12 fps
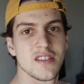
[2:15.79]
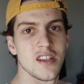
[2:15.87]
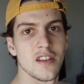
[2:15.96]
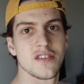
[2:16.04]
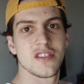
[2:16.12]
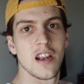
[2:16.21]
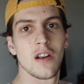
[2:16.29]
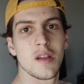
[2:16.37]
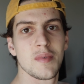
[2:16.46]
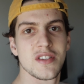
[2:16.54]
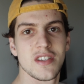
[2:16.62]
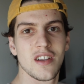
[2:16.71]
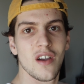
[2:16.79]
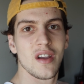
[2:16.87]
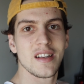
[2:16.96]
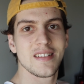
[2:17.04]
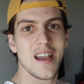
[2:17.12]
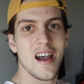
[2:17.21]
Sun's slowly busy
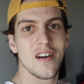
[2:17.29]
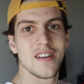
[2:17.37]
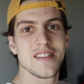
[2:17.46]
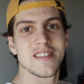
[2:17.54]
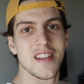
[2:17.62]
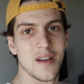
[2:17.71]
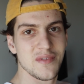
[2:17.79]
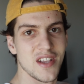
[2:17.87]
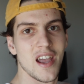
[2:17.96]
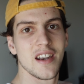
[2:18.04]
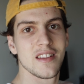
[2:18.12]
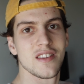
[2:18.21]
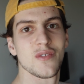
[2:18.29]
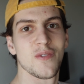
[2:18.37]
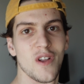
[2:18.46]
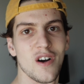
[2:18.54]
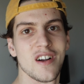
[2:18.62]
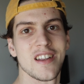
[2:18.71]
going down, it's time to edit this
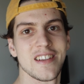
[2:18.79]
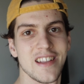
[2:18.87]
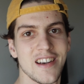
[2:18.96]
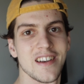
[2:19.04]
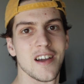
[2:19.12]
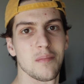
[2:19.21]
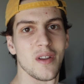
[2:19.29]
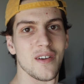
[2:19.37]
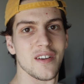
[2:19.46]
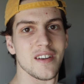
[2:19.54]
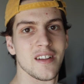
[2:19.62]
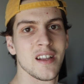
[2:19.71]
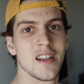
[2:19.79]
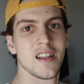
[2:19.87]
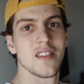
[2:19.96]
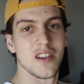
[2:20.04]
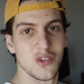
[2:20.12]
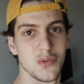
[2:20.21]
vlog and get it uploaded.
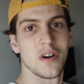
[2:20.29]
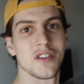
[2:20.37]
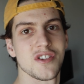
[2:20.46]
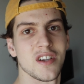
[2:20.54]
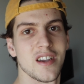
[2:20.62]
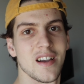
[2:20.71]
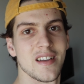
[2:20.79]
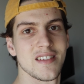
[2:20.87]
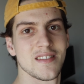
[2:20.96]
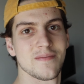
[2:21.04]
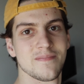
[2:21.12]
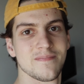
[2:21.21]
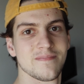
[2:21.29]
Thanks for watching, guys.